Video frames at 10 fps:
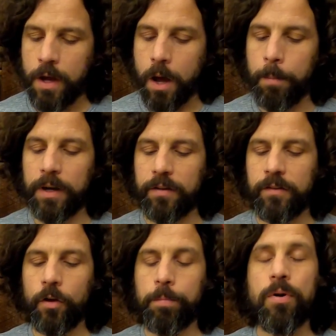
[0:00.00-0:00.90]
But it
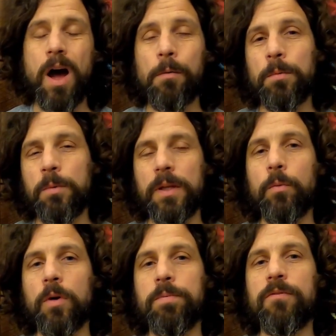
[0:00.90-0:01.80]
still probably
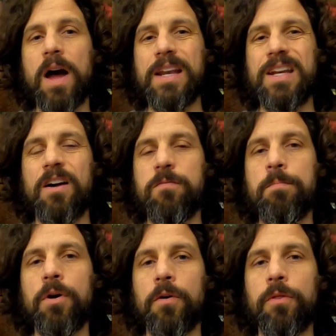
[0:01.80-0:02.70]
would provide enough
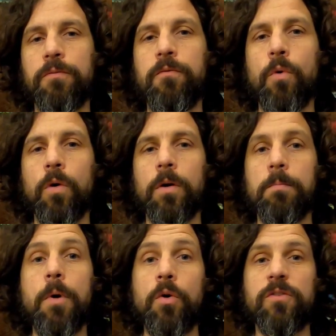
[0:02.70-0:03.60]
girth for
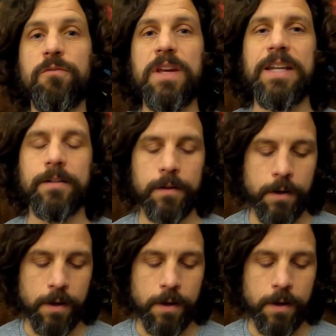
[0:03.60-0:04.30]
most feet.